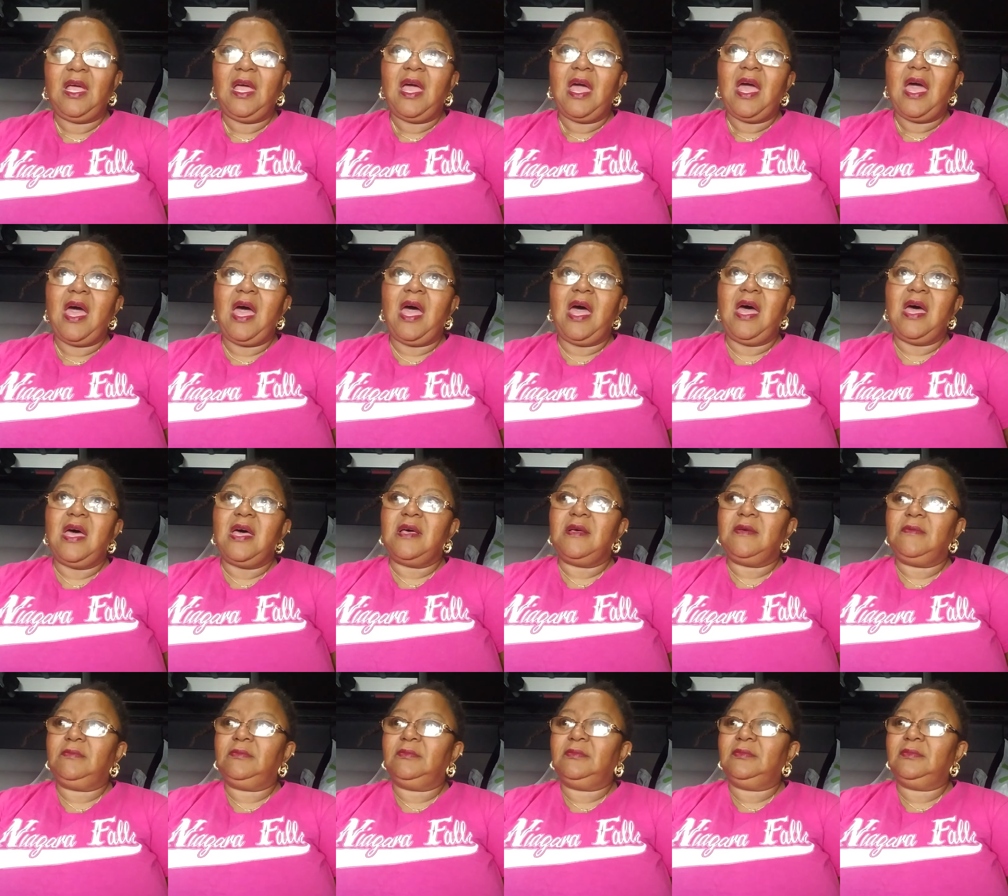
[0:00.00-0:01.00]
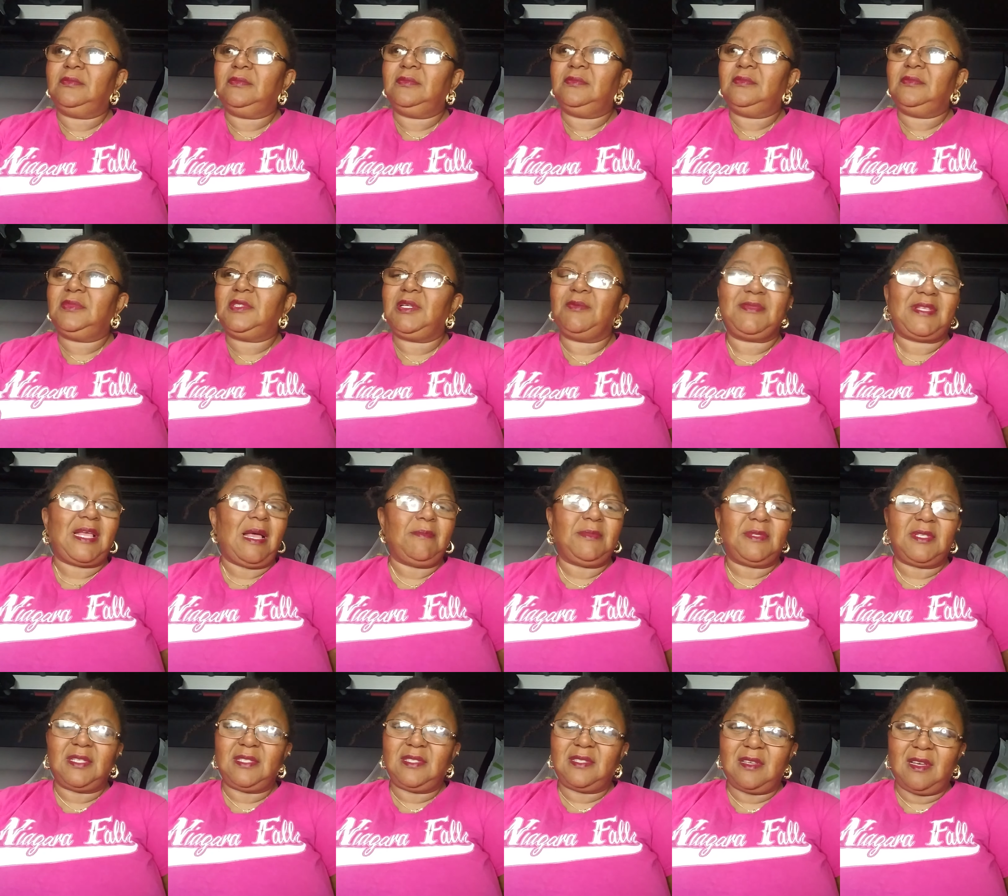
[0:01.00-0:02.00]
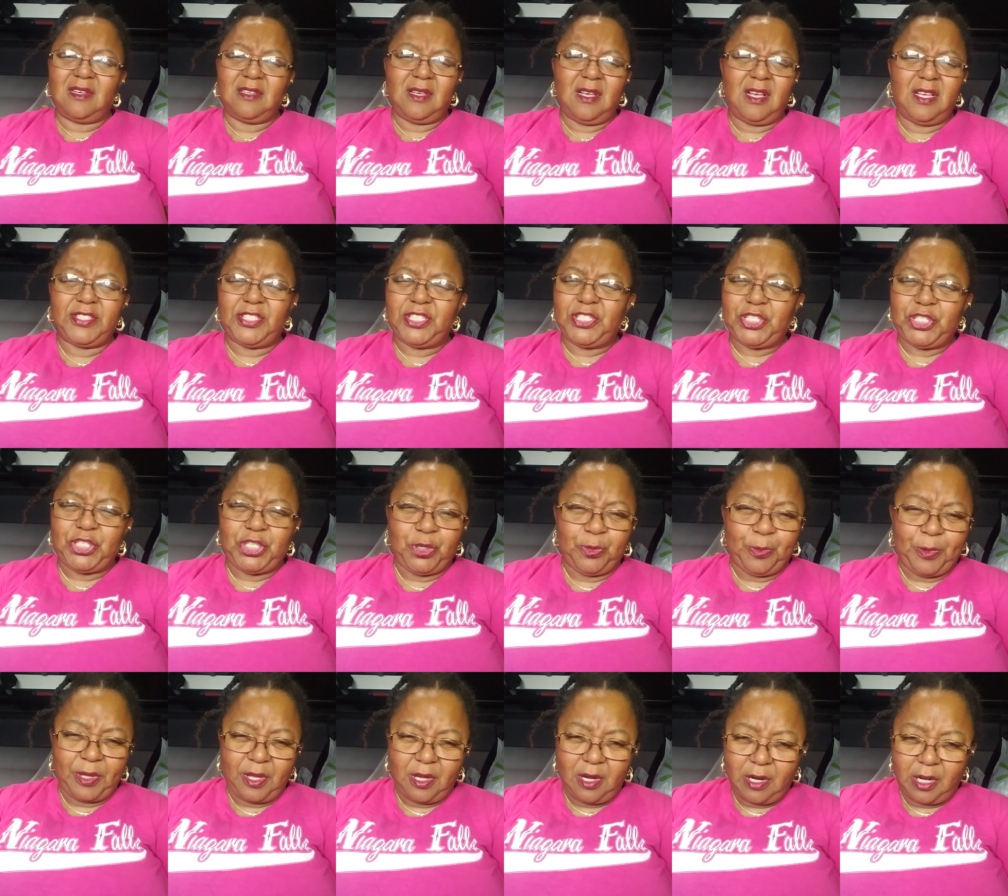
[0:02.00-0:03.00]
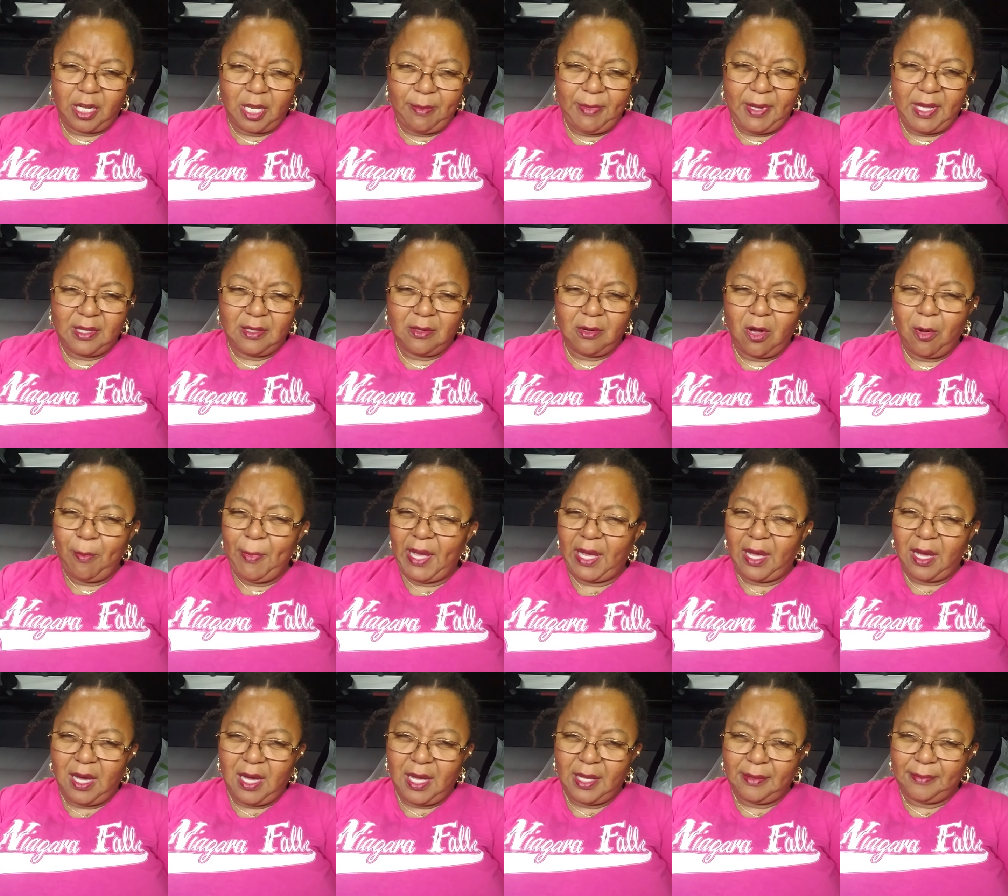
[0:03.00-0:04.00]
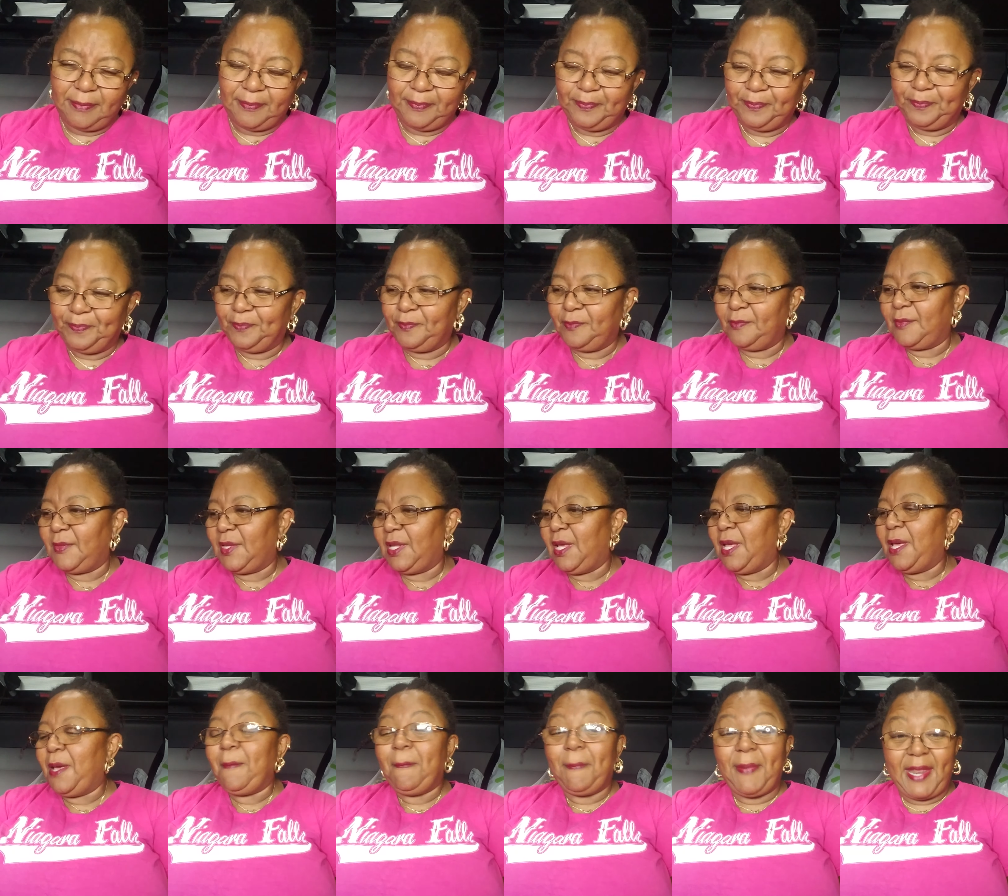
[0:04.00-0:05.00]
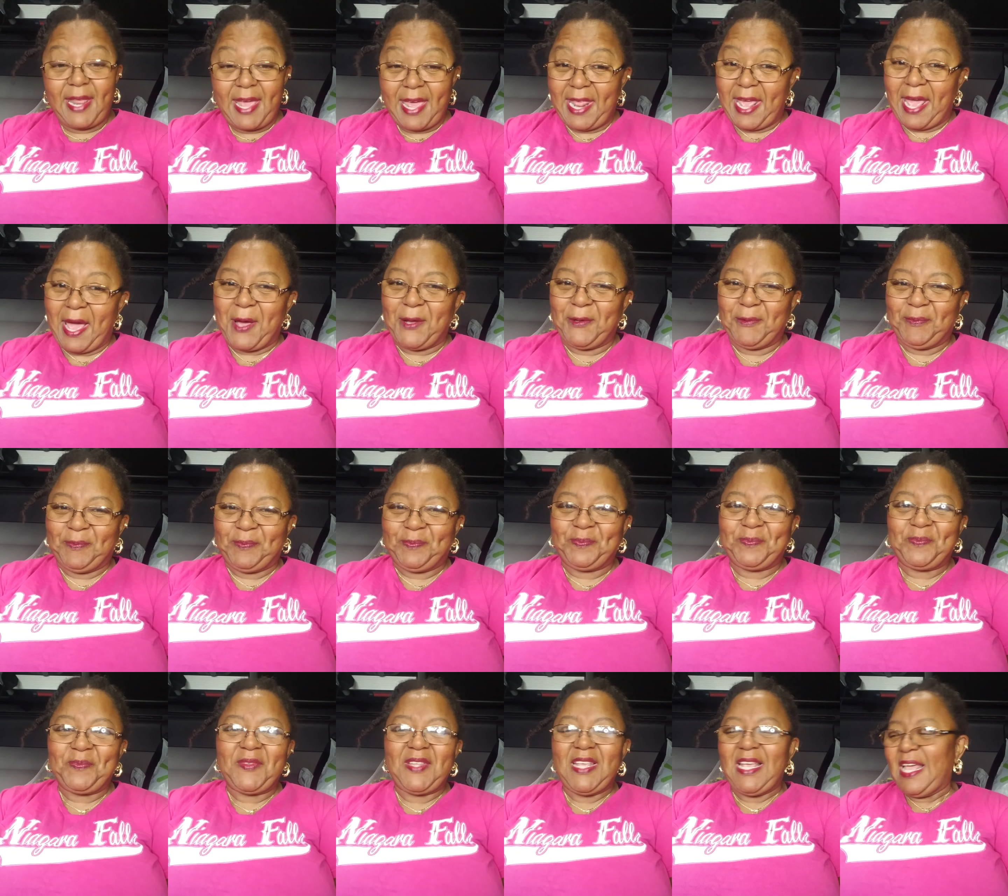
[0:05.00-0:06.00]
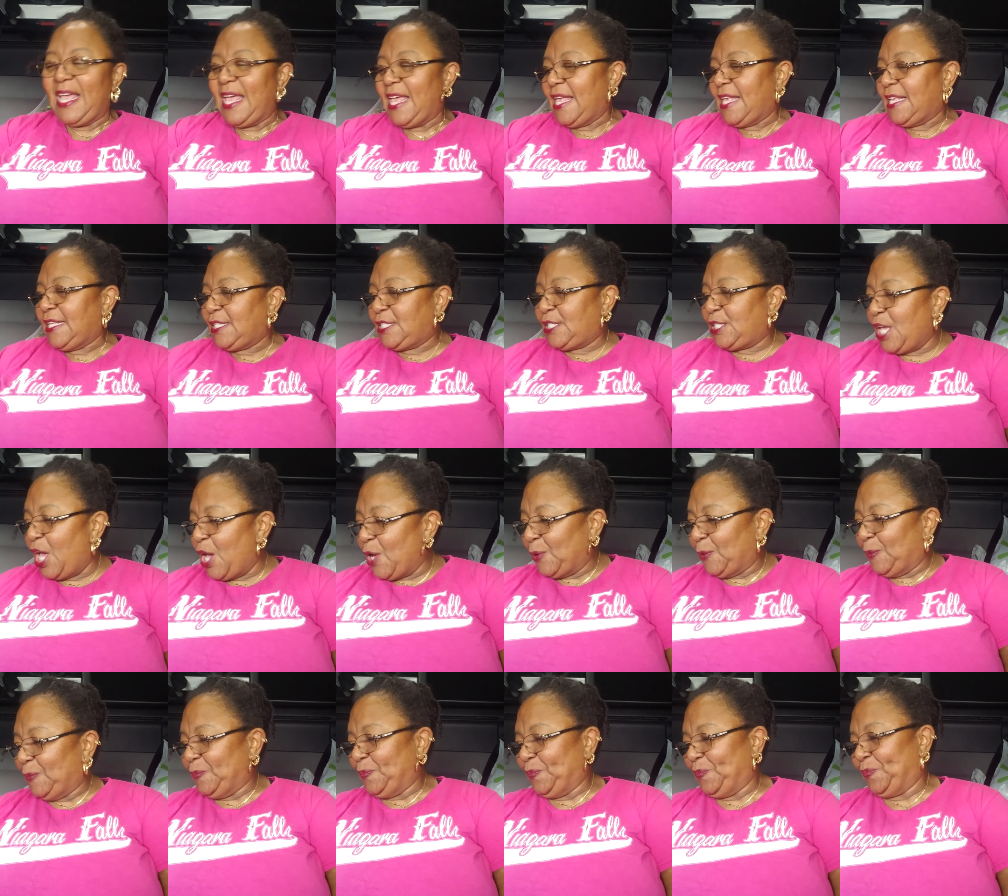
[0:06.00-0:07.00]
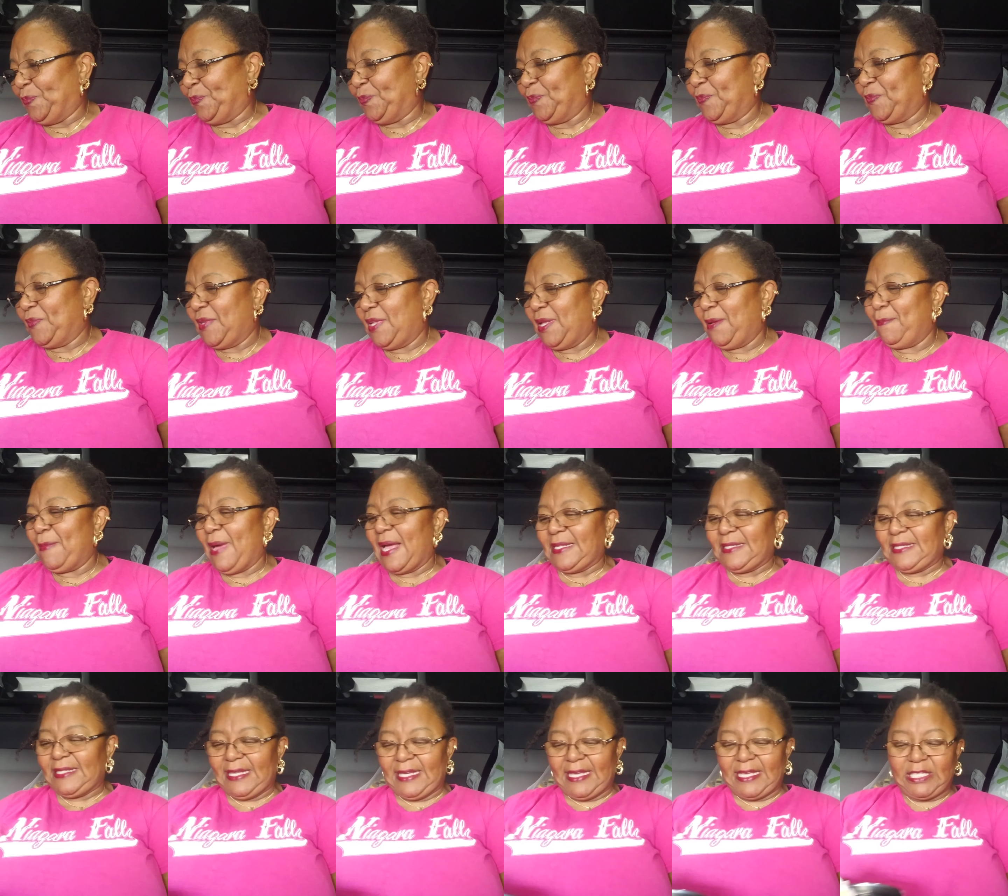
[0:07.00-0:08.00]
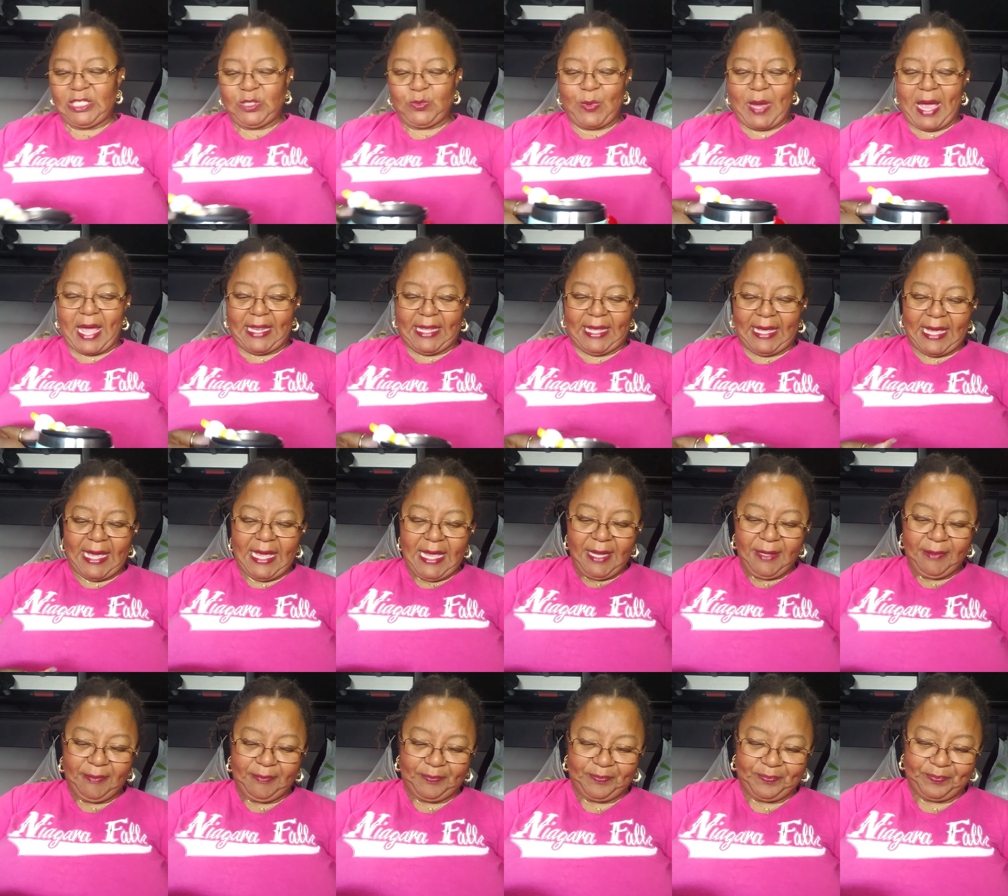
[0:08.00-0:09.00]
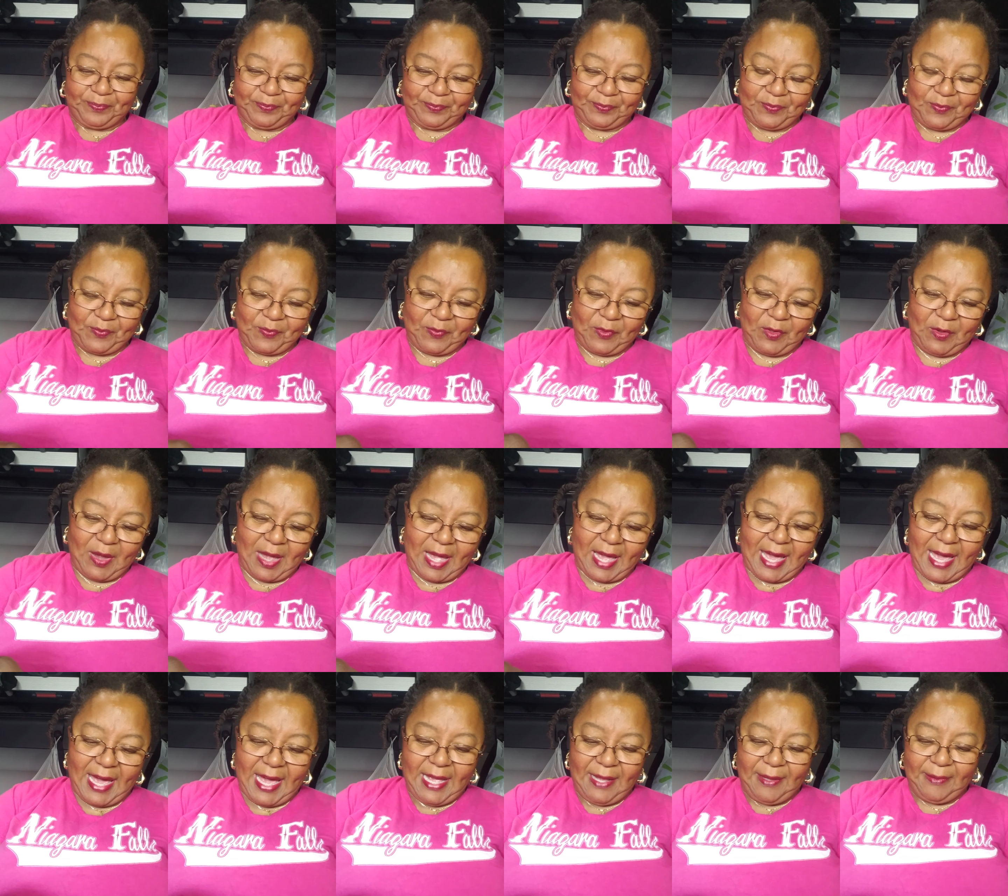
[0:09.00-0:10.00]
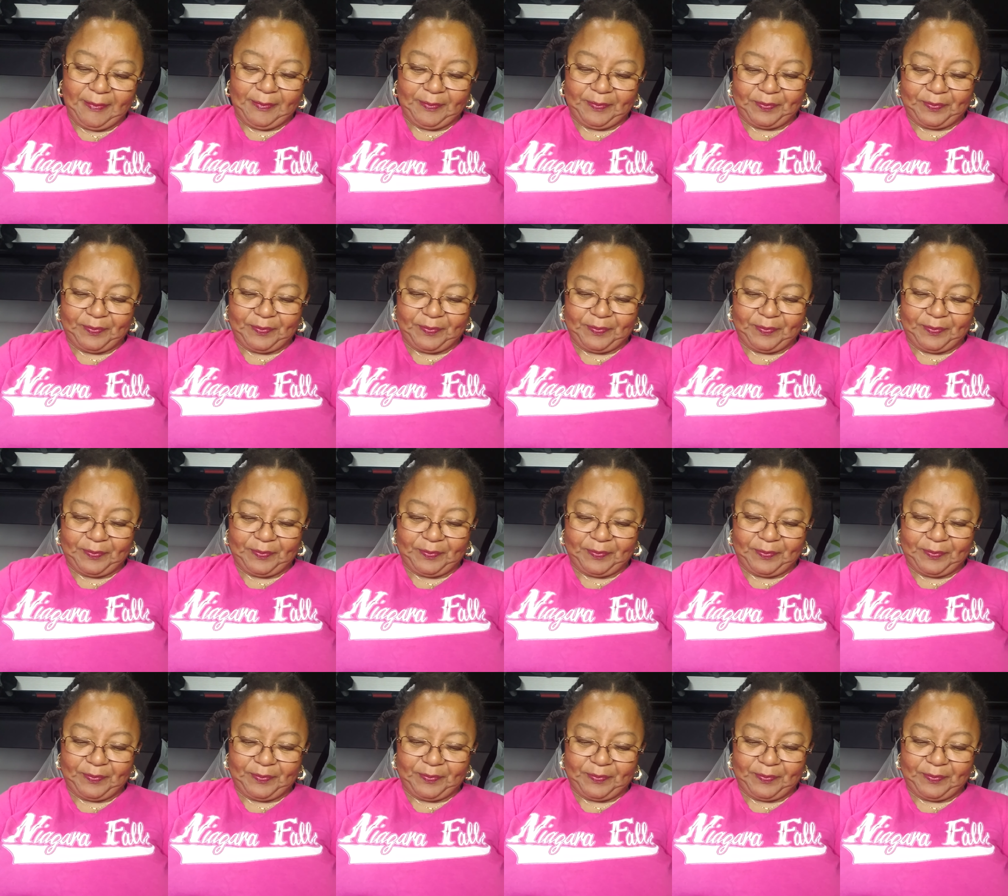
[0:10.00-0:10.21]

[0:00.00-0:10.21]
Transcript: Sometimes it's a stupid argument. Oh my God. But anyhow, so my tea is ready. All right.